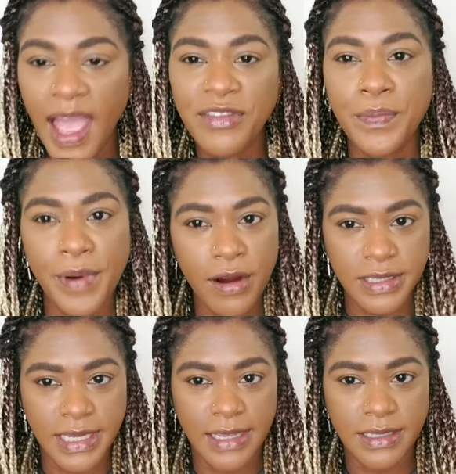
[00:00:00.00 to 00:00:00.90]
I have to
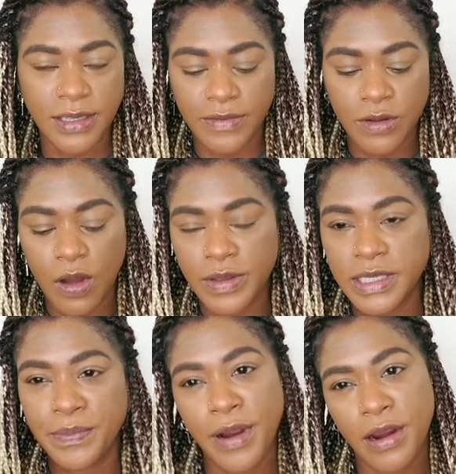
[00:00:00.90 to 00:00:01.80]
prioritize. You have to
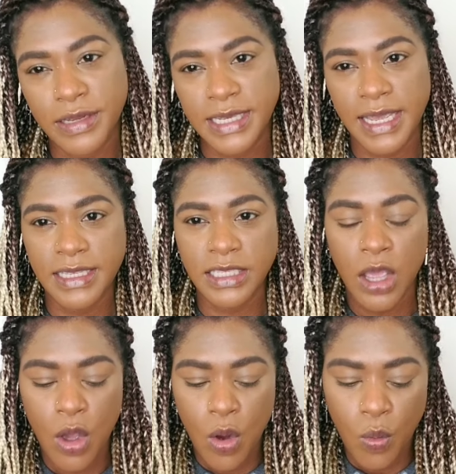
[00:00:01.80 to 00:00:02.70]
always prioritize
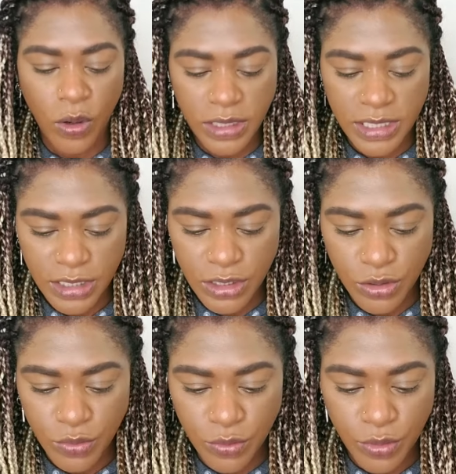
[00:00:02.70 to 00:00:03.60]
what it
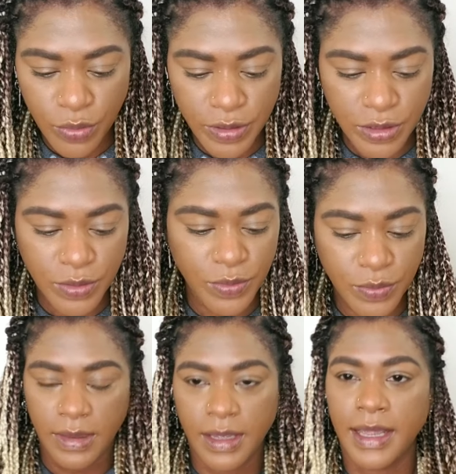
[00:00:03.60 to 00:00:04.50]
is you're going to
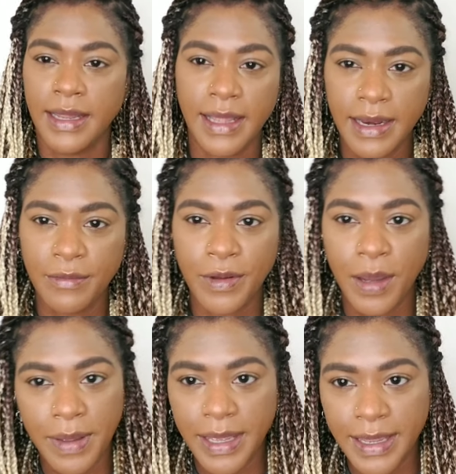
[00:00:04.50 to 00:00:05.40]
do. And then we
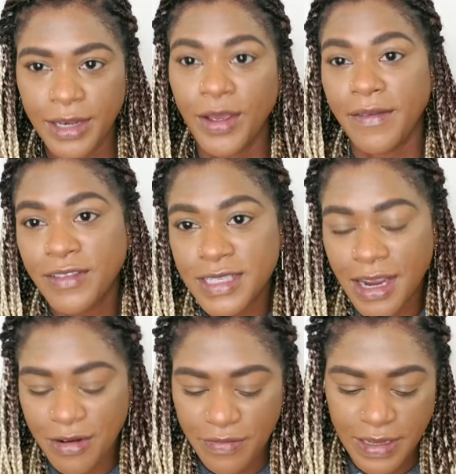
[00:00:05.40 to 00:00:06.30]
come again, you have to
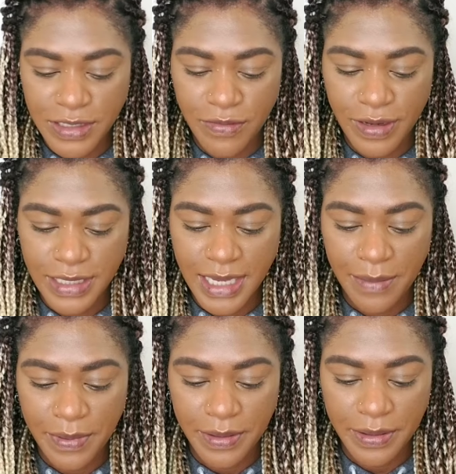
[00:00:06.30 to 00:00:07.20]
sacrifice. So, for
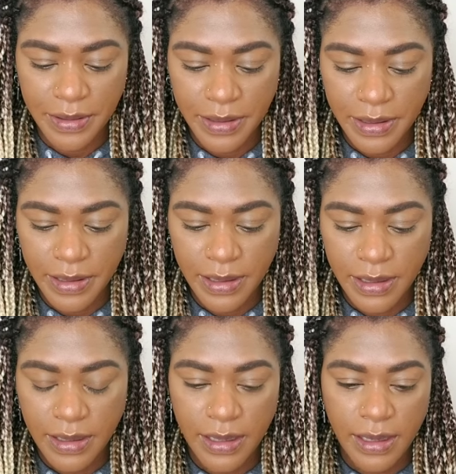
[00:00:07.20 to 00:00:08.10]
example,
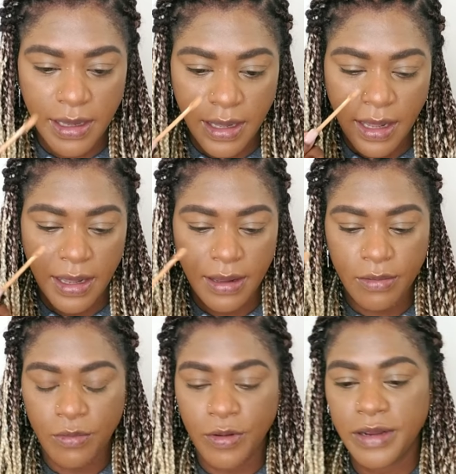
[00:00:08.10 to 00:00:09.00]

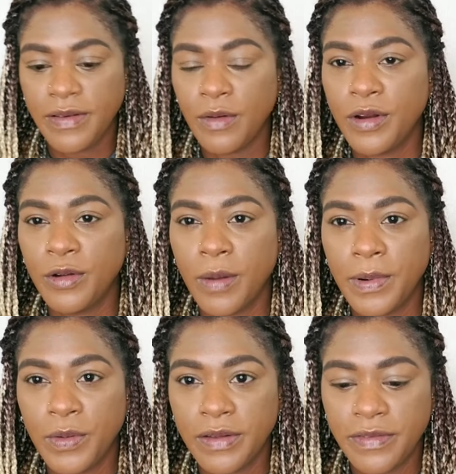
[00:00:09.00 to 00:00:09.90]
what if I want to
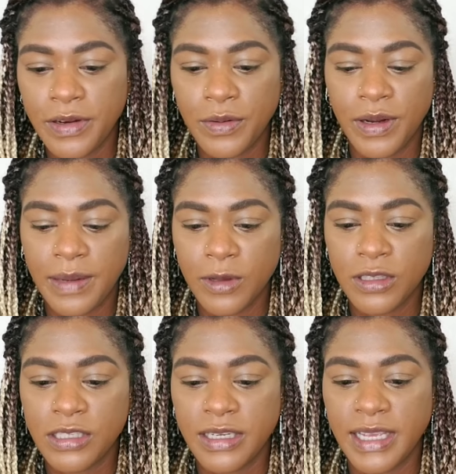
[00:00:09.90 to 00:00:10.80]
upload a video and I'm
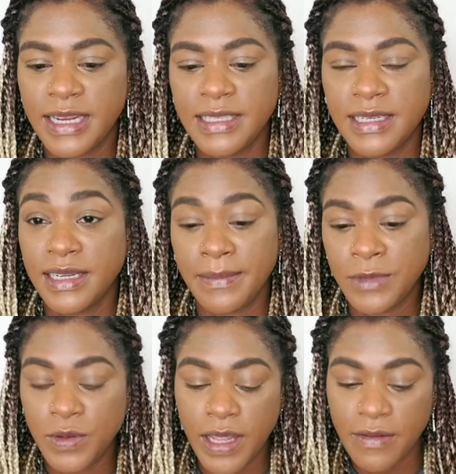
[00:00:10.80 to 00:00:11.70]
not done editing and
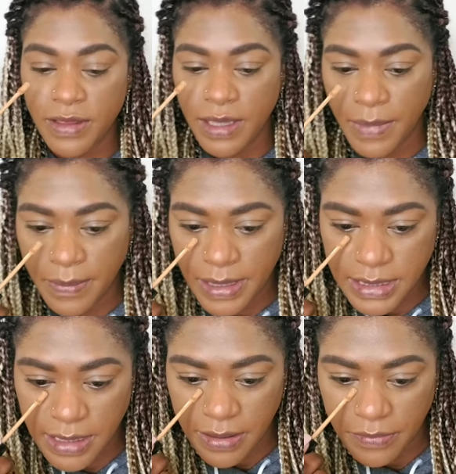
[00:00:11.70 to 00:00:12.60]
I'm doing everything by
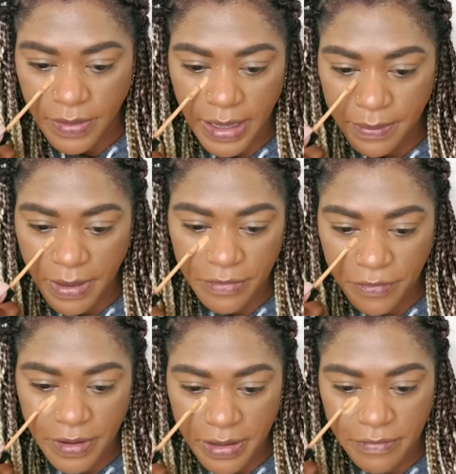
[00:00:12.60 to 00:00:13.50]
myself and my
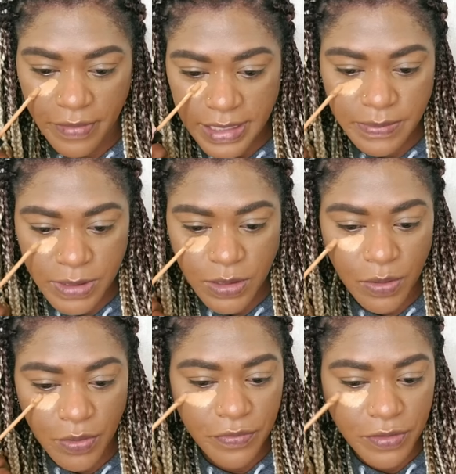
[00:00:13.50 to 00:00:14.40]
friend invites me to
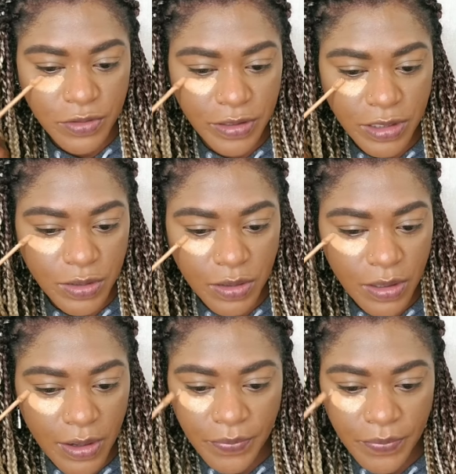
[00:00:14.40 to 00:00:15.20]
go out for drinks?